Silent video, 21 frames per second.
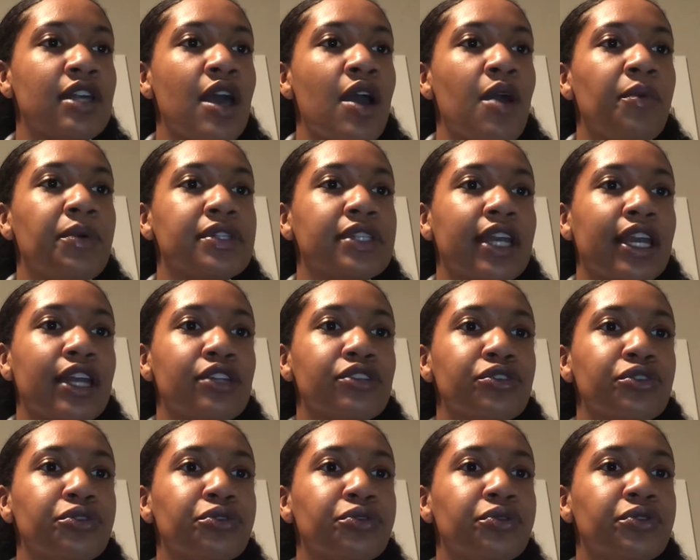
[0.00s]
was
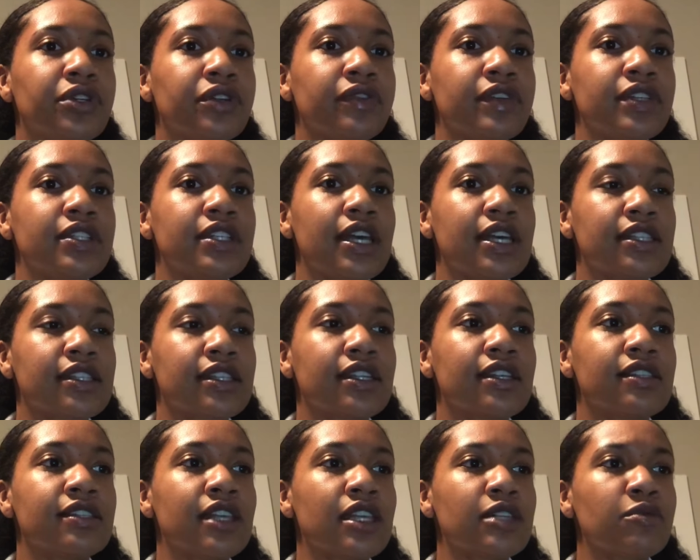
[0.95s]
answered through different tests and
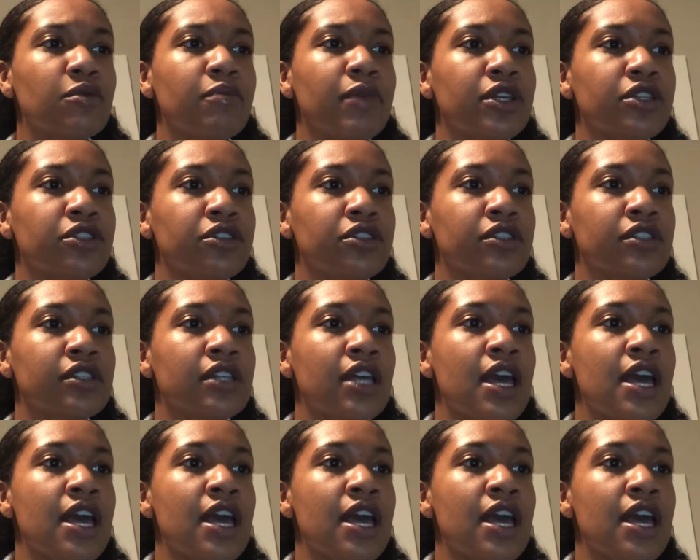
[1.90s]
assessment measures